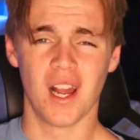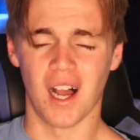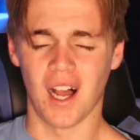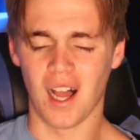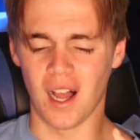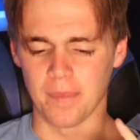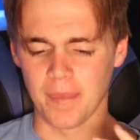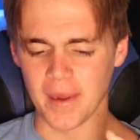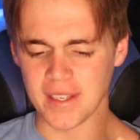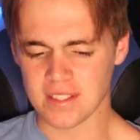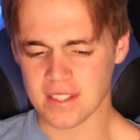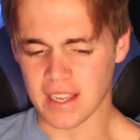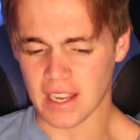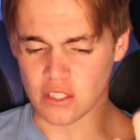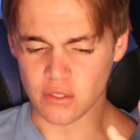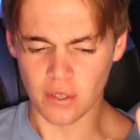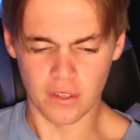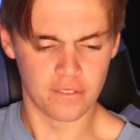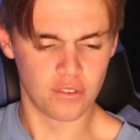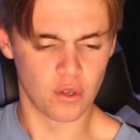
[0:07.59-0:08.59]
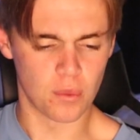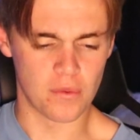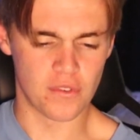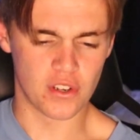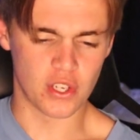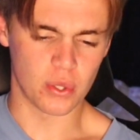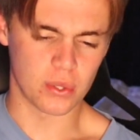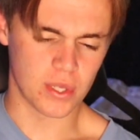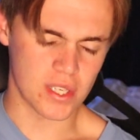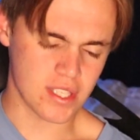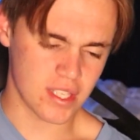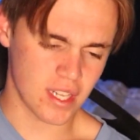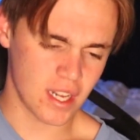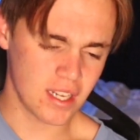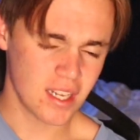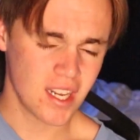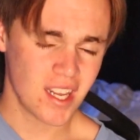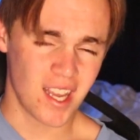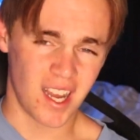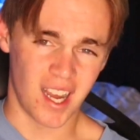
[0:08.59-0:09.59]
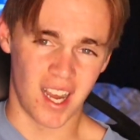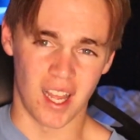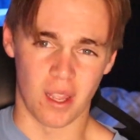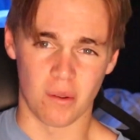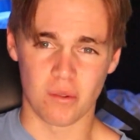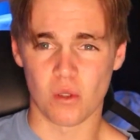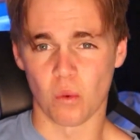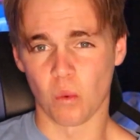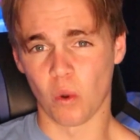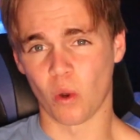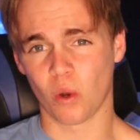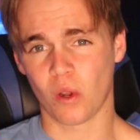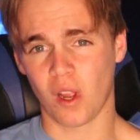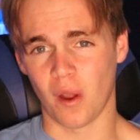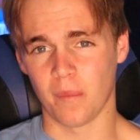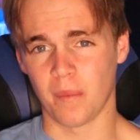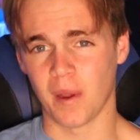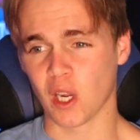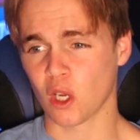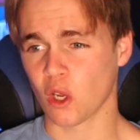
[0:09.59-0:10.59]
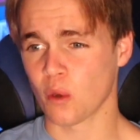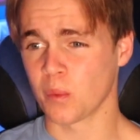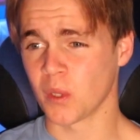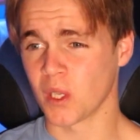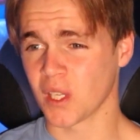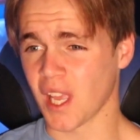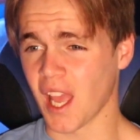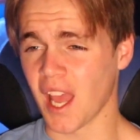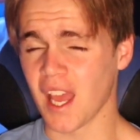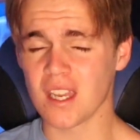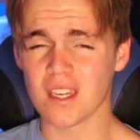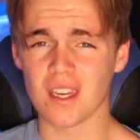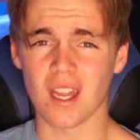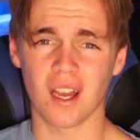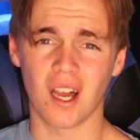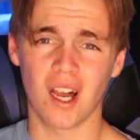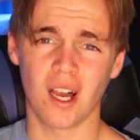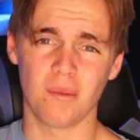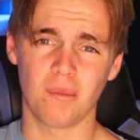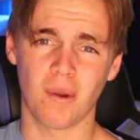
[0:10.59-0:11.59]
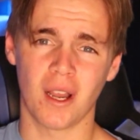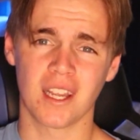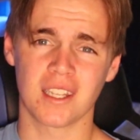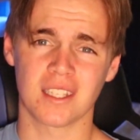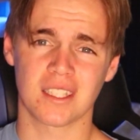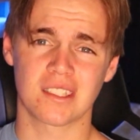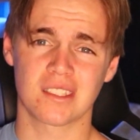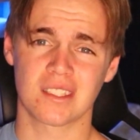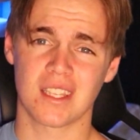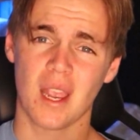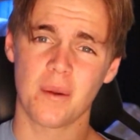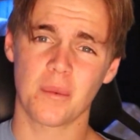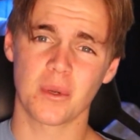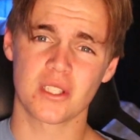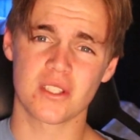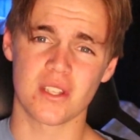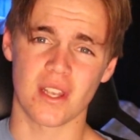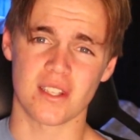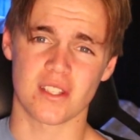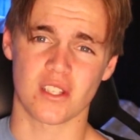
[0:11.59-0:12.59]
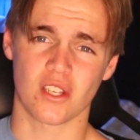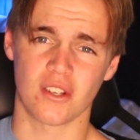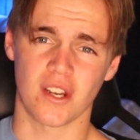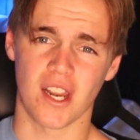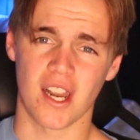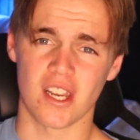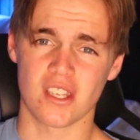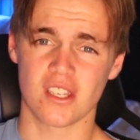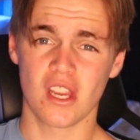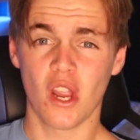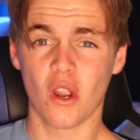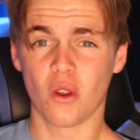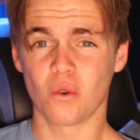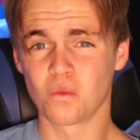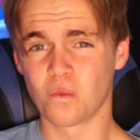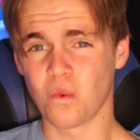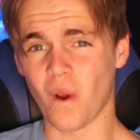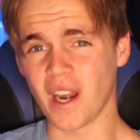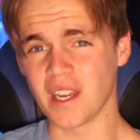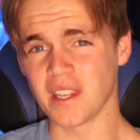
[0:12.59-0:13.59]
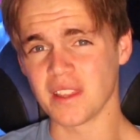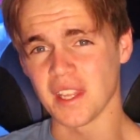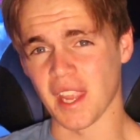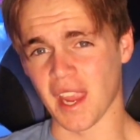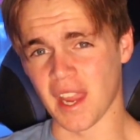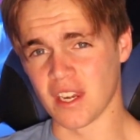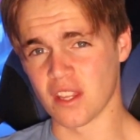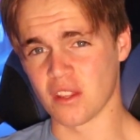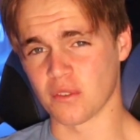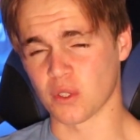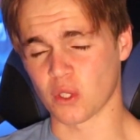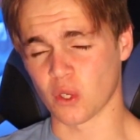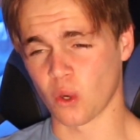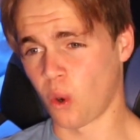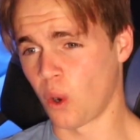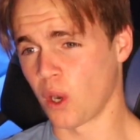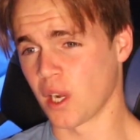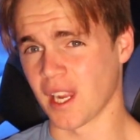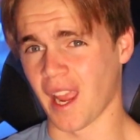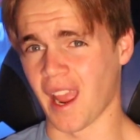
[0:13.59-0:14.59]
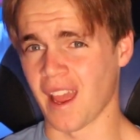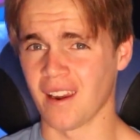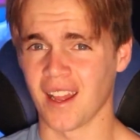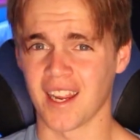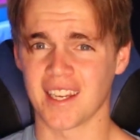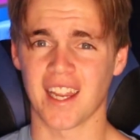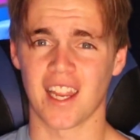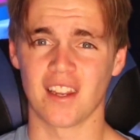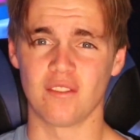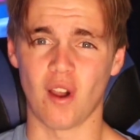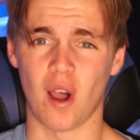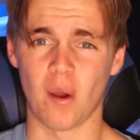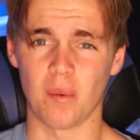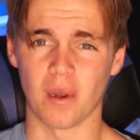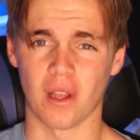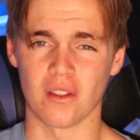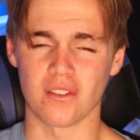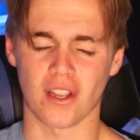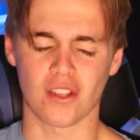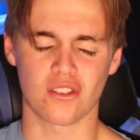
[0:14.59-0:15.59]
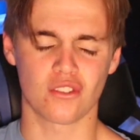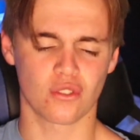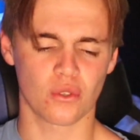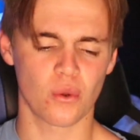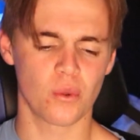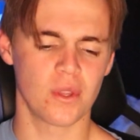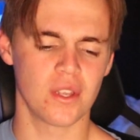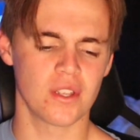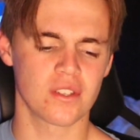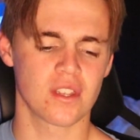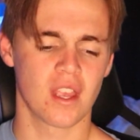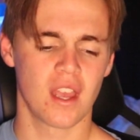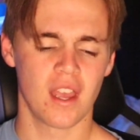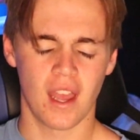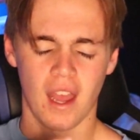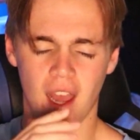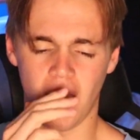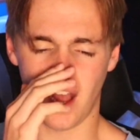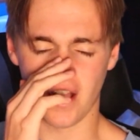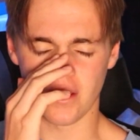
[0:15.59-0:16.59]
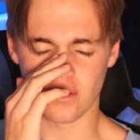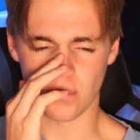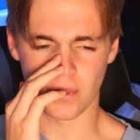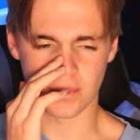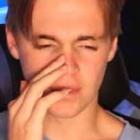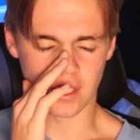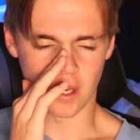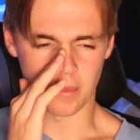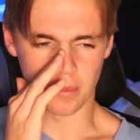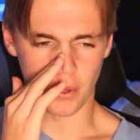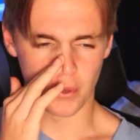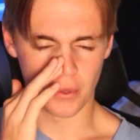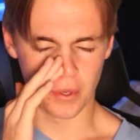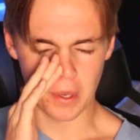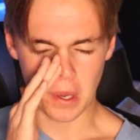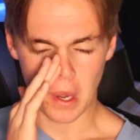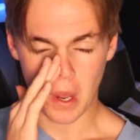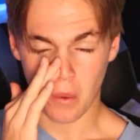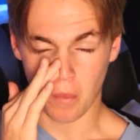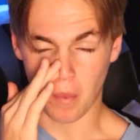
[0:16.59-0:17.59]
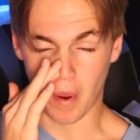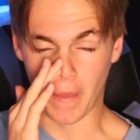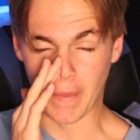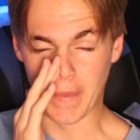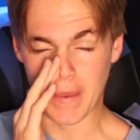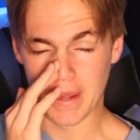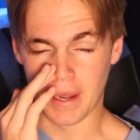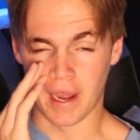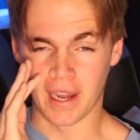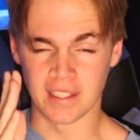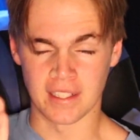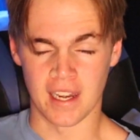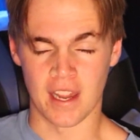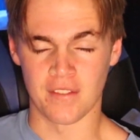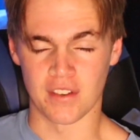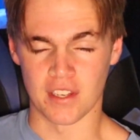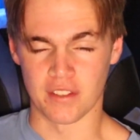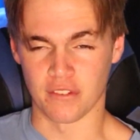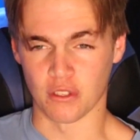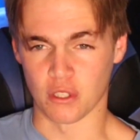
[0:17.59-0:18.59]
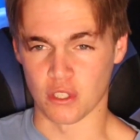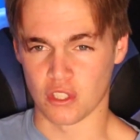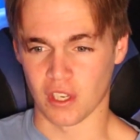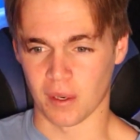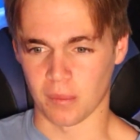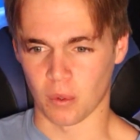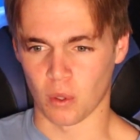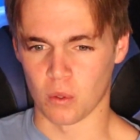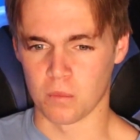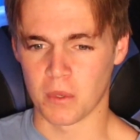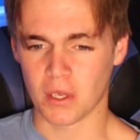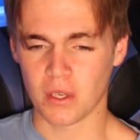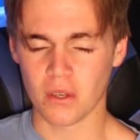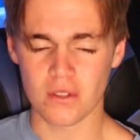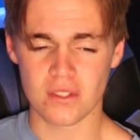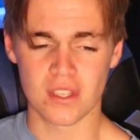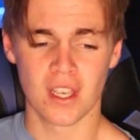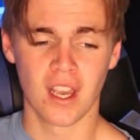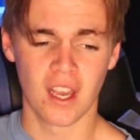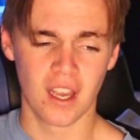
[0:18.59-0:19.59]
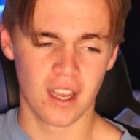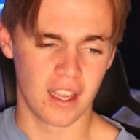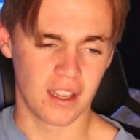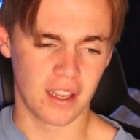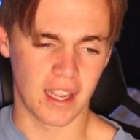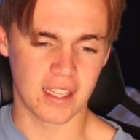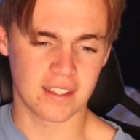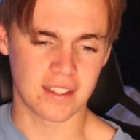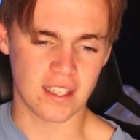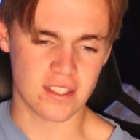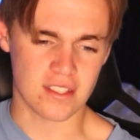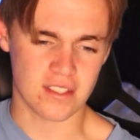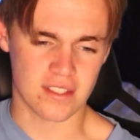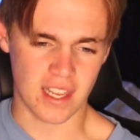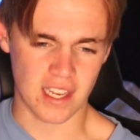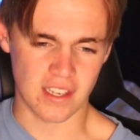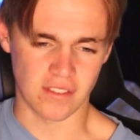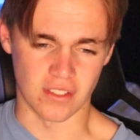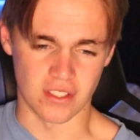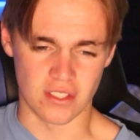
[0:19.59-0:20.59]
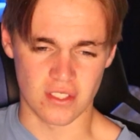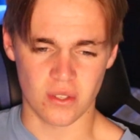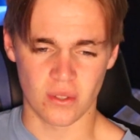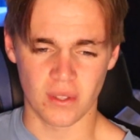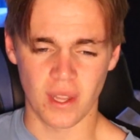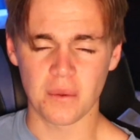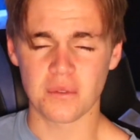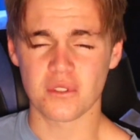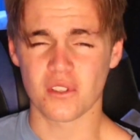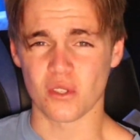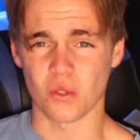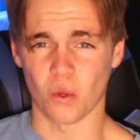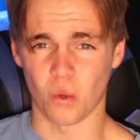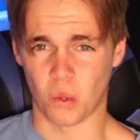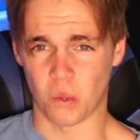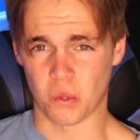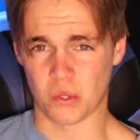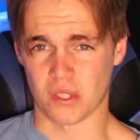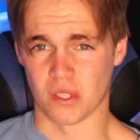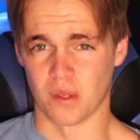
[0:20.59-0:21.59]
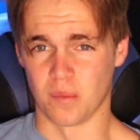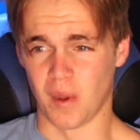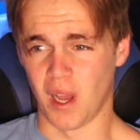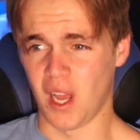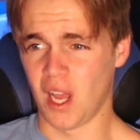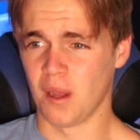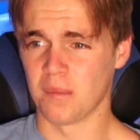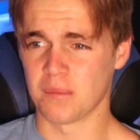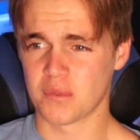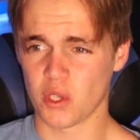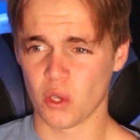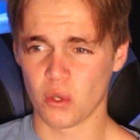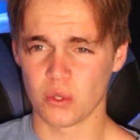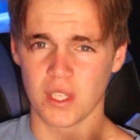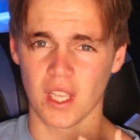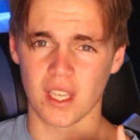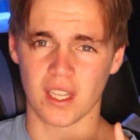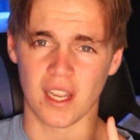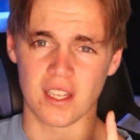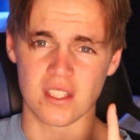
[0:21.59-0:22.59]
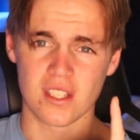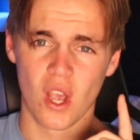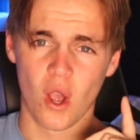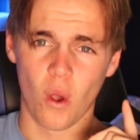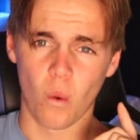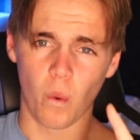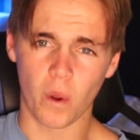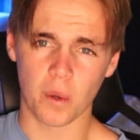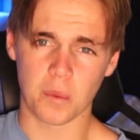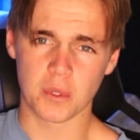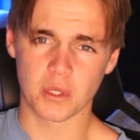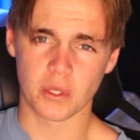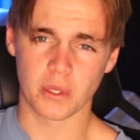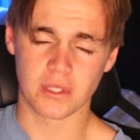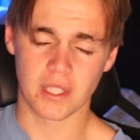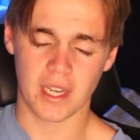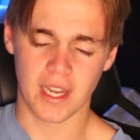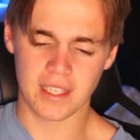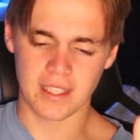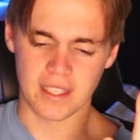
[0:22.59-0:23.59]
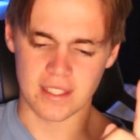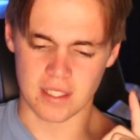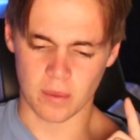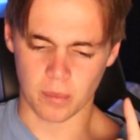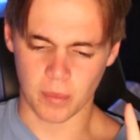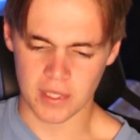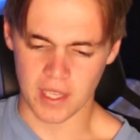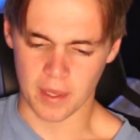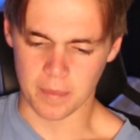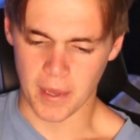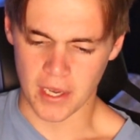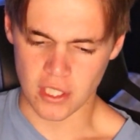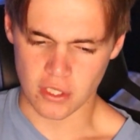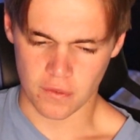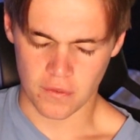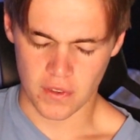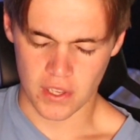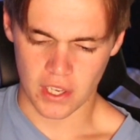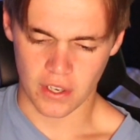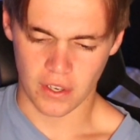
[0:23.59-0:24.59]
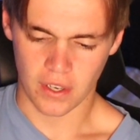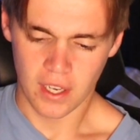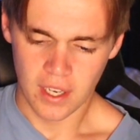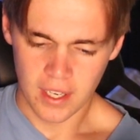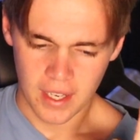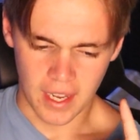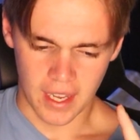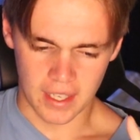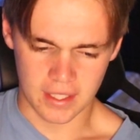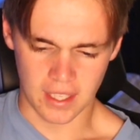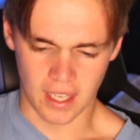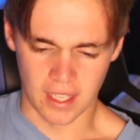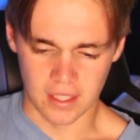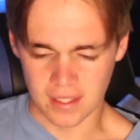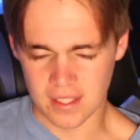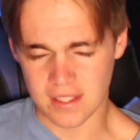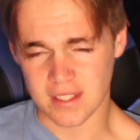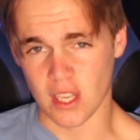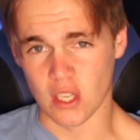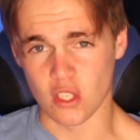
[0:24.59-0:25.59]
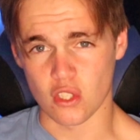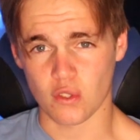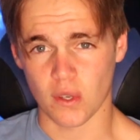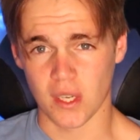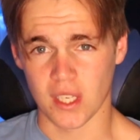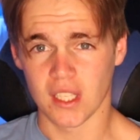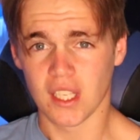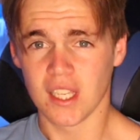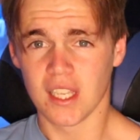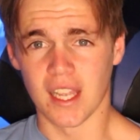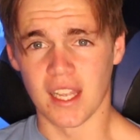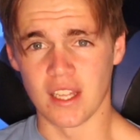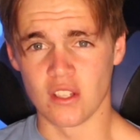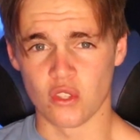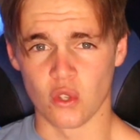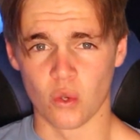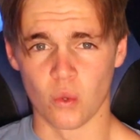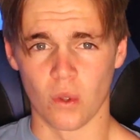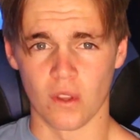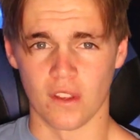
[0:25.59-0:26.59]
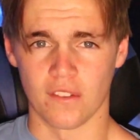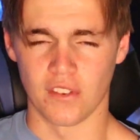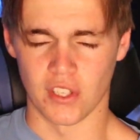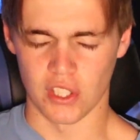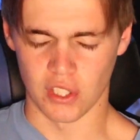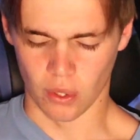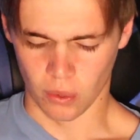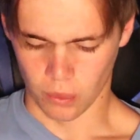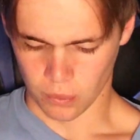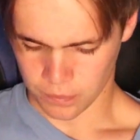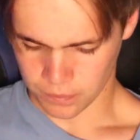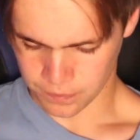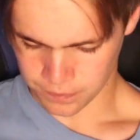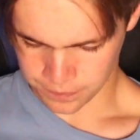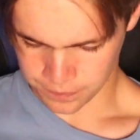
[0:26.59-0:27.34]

Uh, basically I tried to film a video yesterday, uh, it was a World Cup pack opening and uh, my camera decided to crash right at the end of the recording and I gave up and I was like screw this, uh, As so I didn't upload it, well I didn't have any footage to upload because it doesn't save it, so that was just awesome. Um, so yeah guys, welcome to the video today, it's something that Patrick Vieira and yeah, let's get straight into the video.